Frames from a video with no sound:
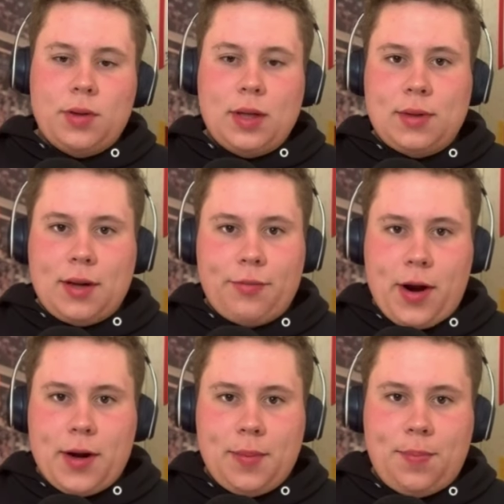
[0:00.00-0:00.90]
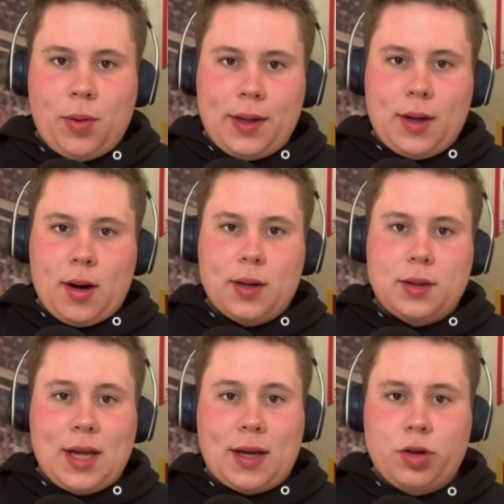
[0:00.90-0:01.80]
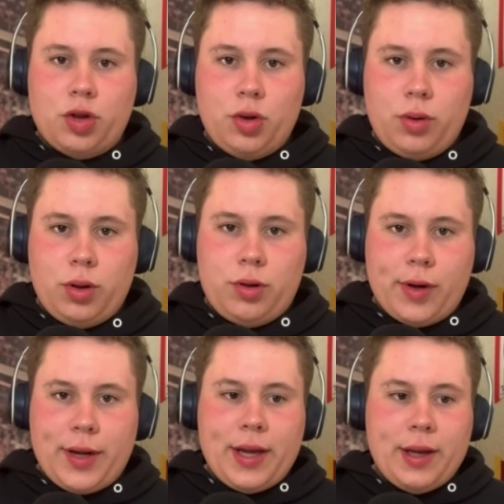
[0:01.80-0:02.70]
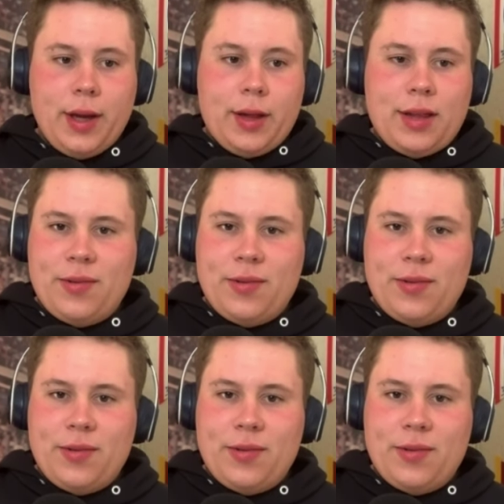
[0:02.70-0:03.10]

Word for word: Both teams have very good point guards that can shoot the three.